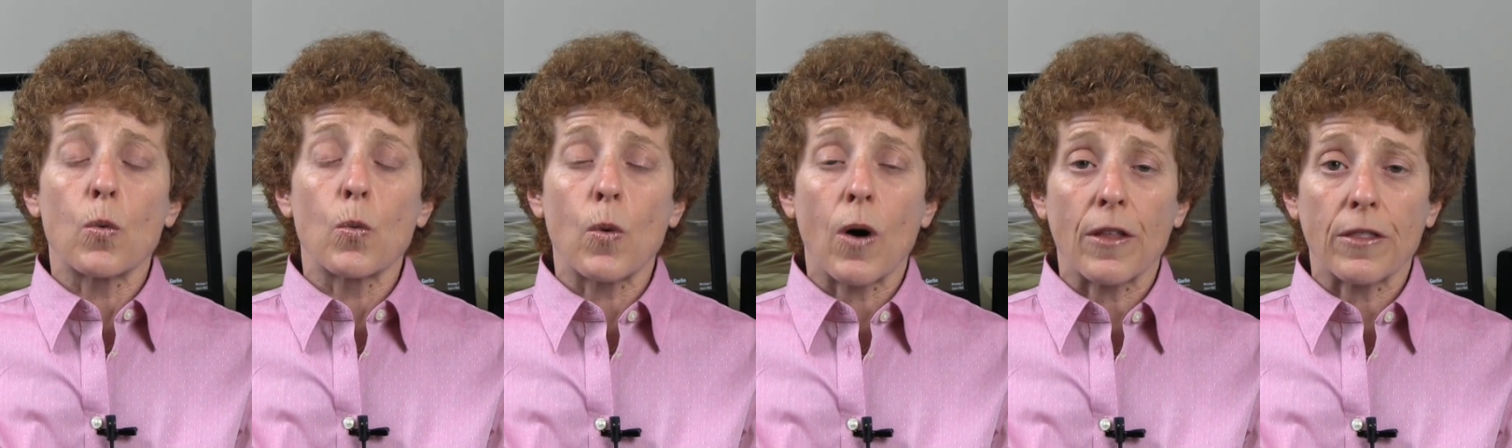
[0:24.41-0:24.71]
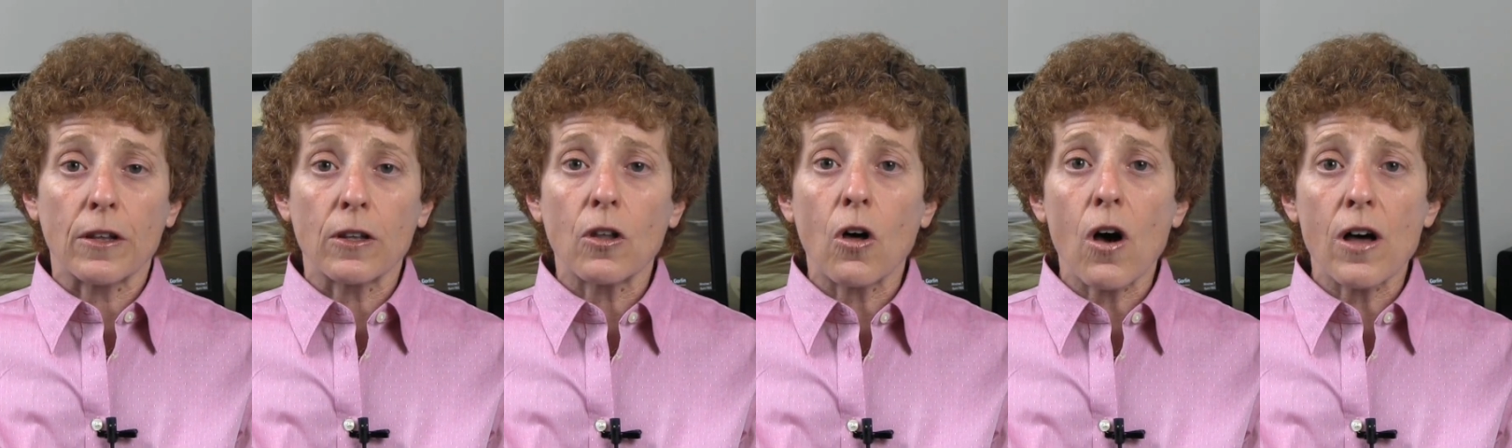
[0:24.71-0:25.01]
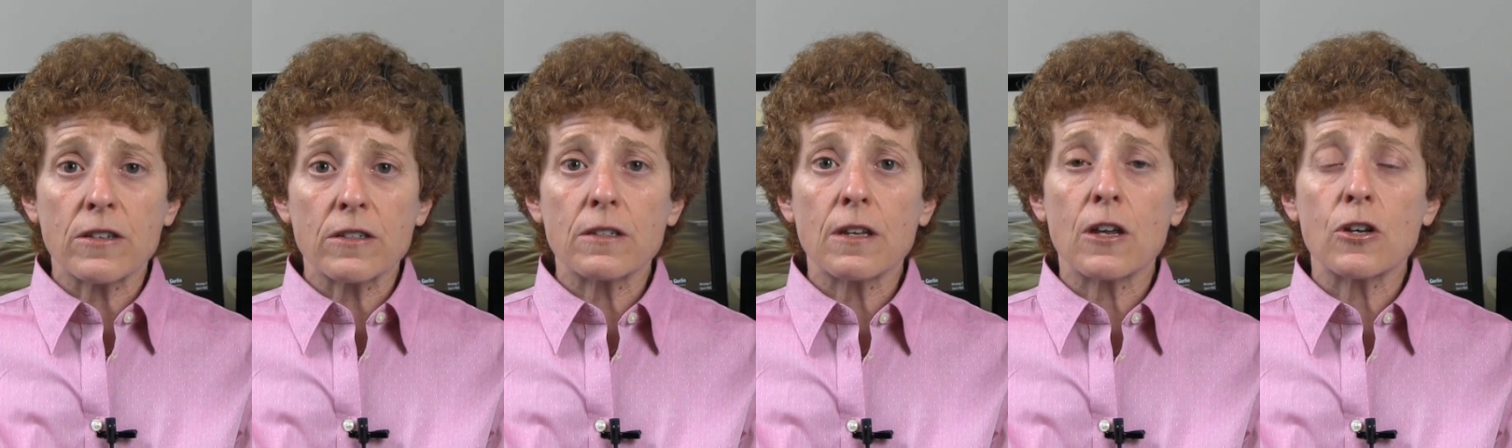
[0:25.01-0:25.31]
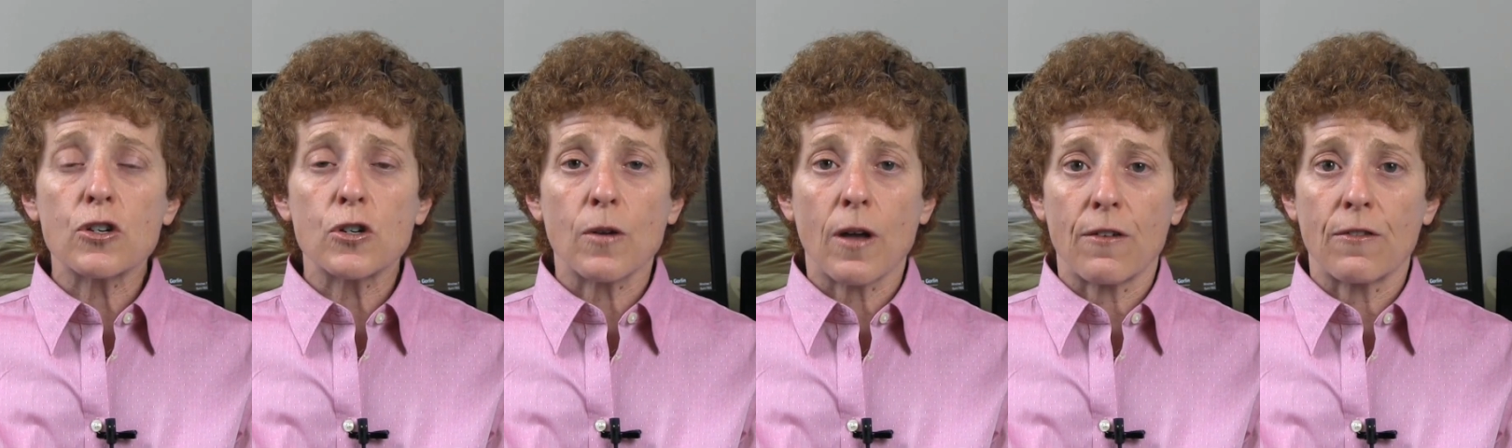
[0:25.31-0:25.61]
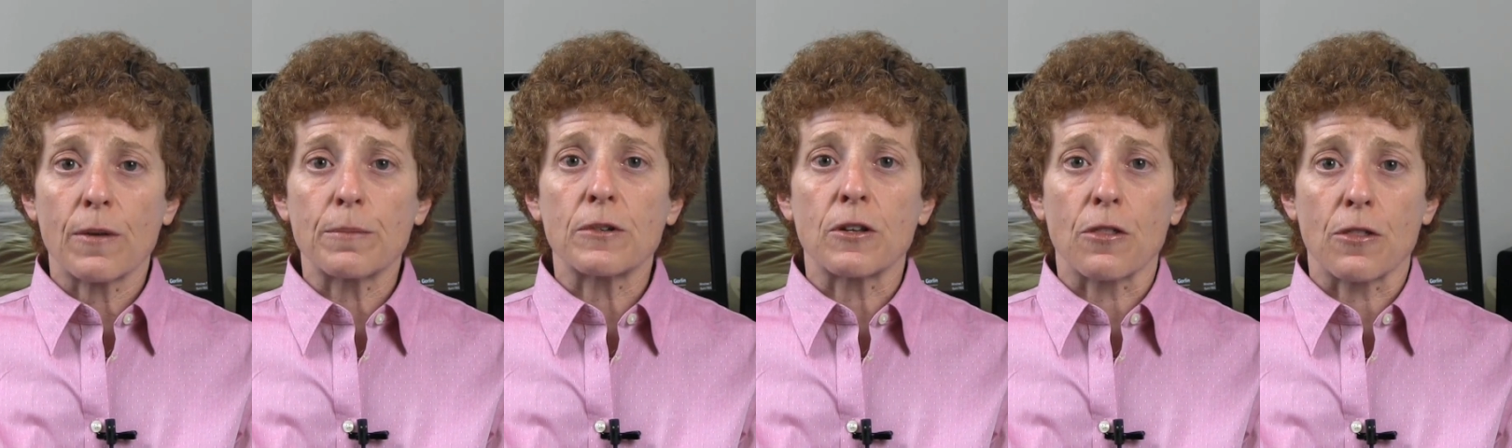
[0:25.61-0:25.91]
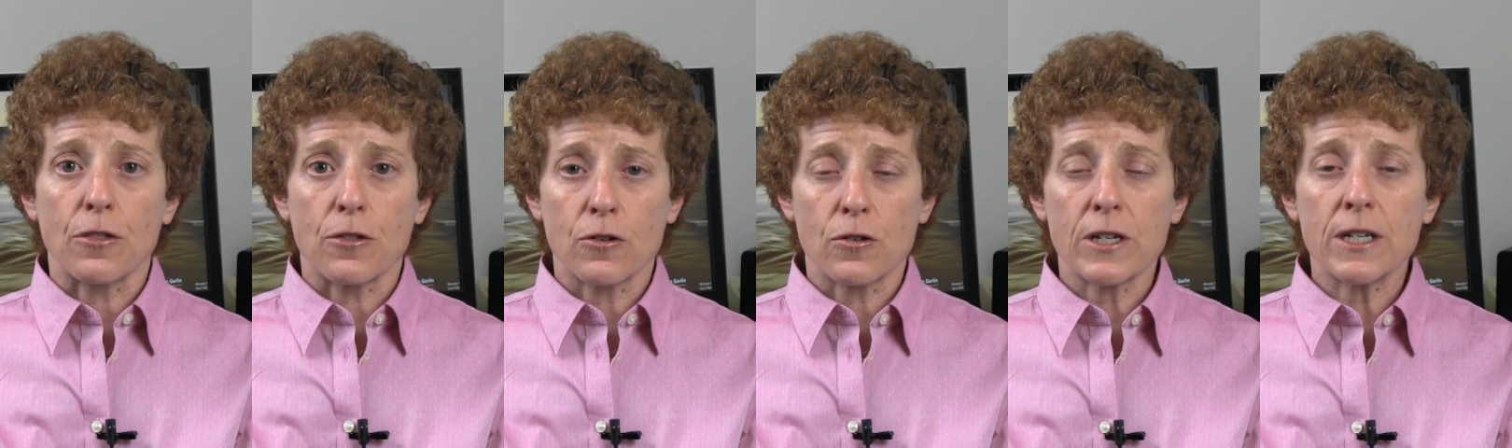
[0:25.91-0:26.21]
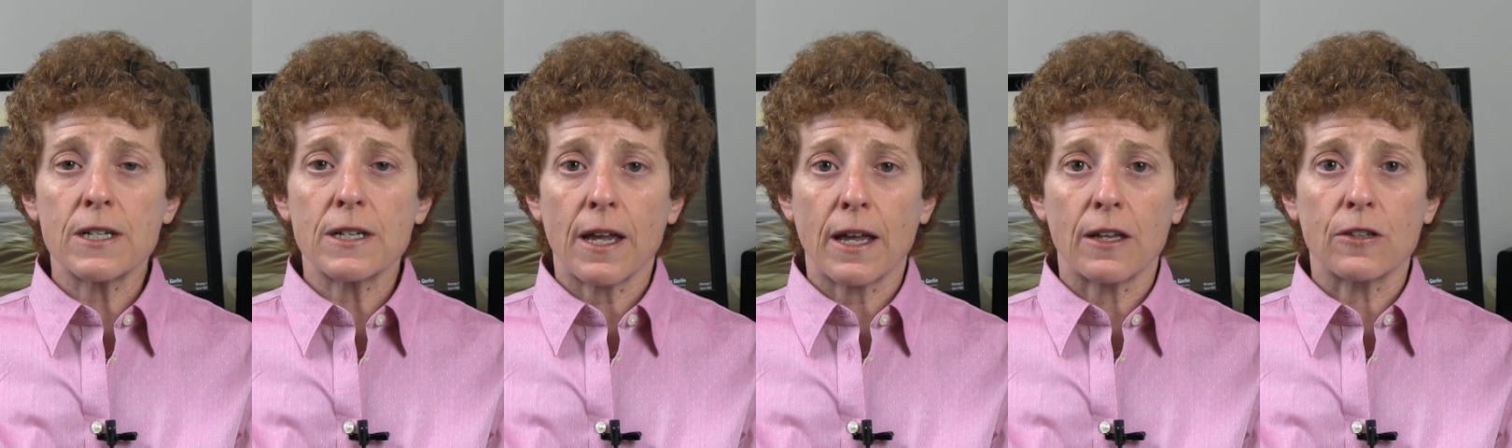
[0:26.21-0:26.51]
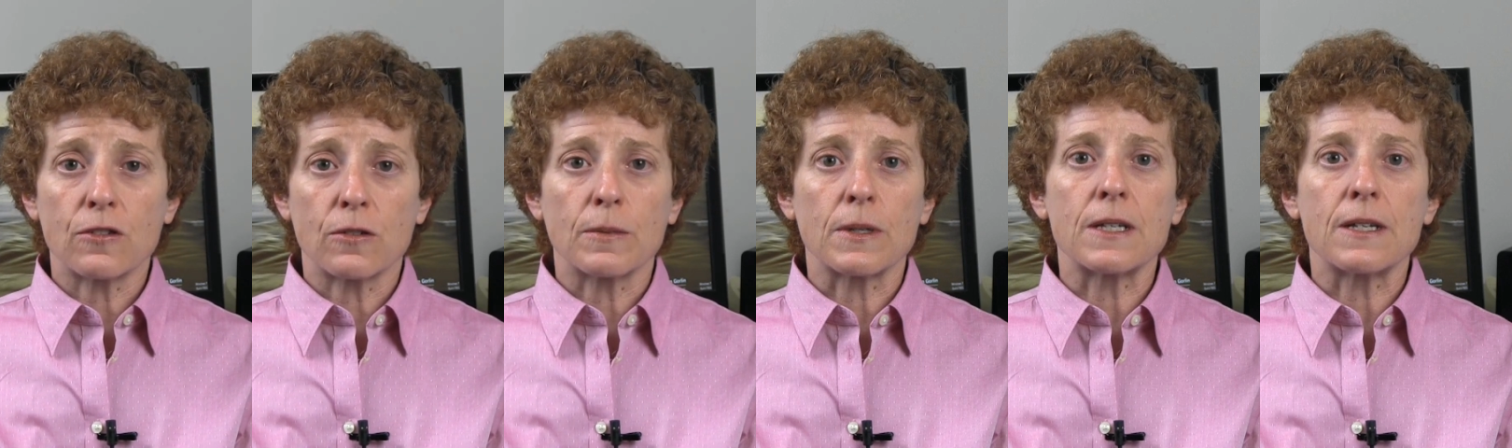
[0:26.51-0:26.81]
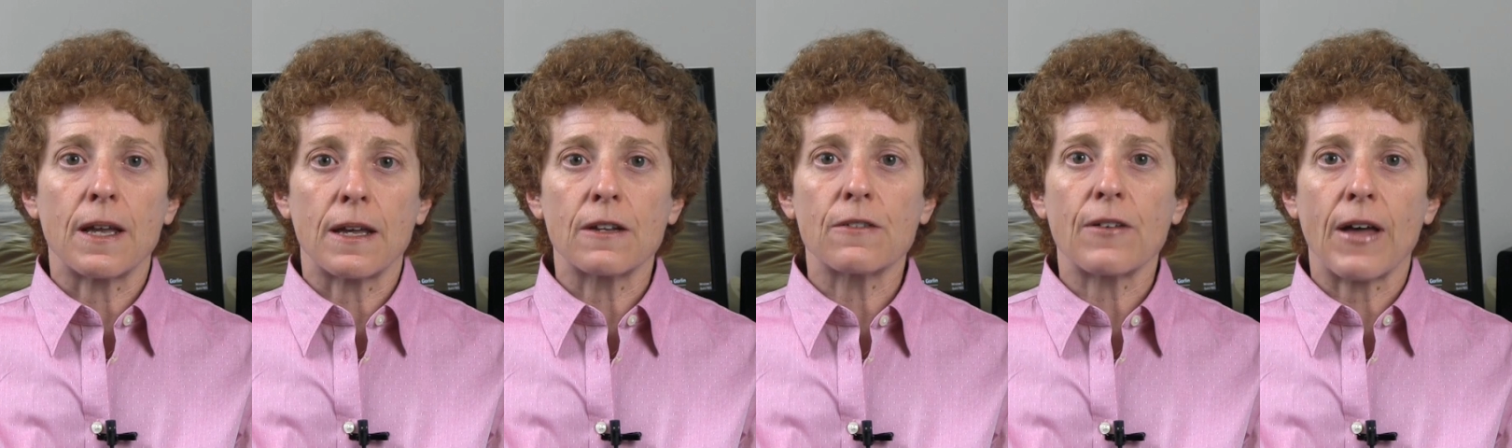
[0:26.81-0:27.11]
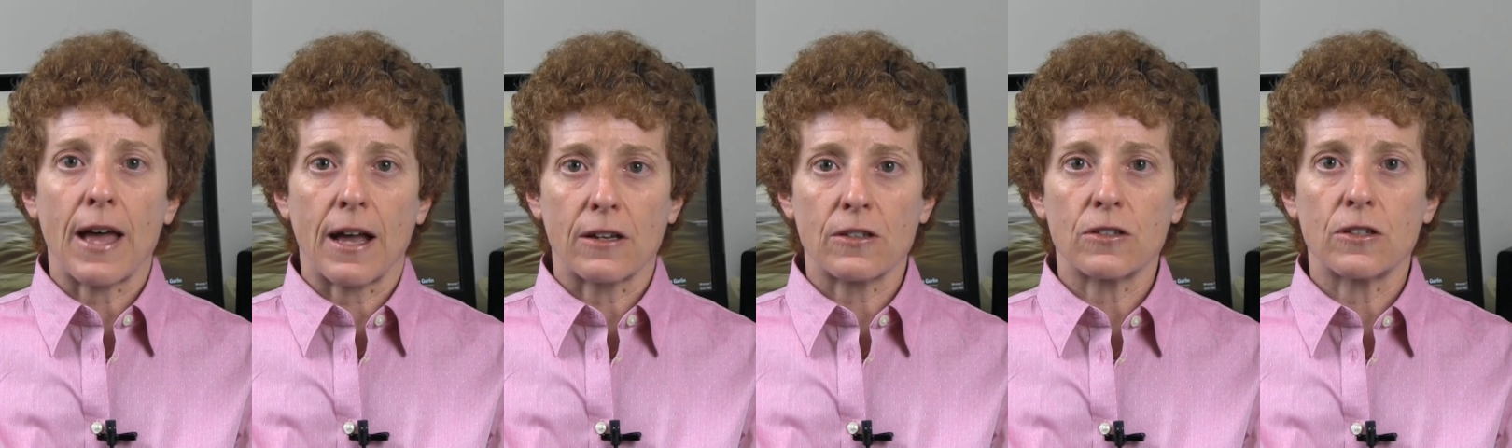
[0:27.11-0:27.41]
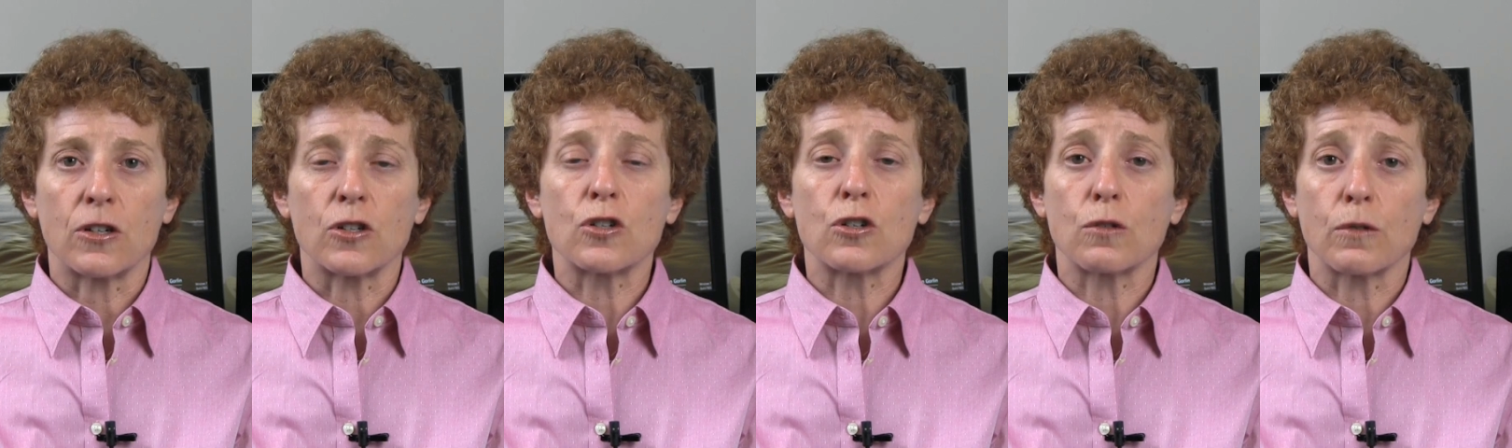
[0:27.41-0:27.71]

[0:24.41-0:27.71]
While the law says you have up to thirty days from the date of accident